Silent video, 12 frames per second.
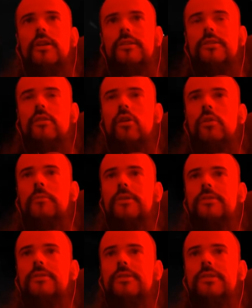It's
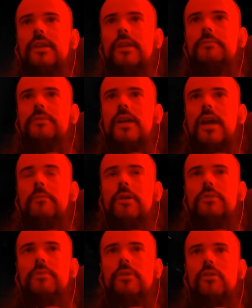almost the same
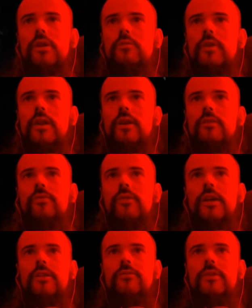damage because we got
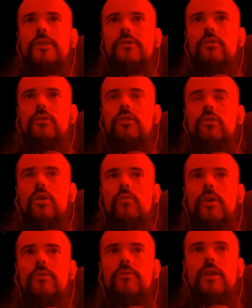Flat Fizz on Lore
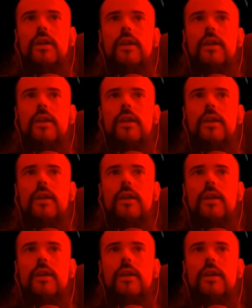Weave.